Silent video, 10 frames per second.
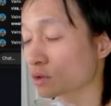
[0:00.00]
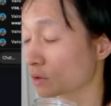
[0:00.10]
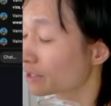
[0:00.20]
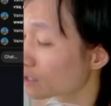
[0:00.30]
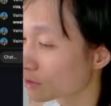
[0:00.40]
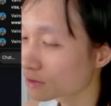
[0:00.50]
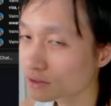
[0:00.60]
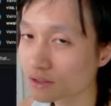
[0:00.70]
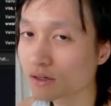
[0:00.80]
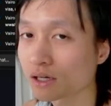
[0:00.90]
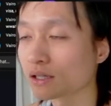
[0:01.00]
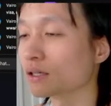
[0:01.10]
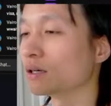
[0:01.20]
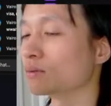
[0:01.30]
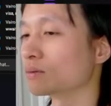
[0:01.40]
look at hooks, and
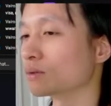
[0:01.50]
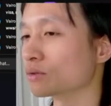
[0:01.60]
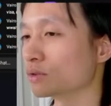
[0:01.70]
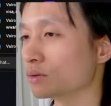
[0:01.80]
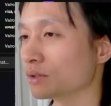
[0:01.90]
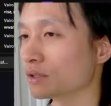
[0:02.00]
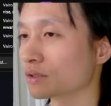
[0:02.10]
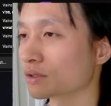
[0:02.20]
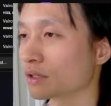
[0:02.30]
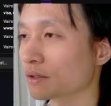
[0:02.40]
then we will do this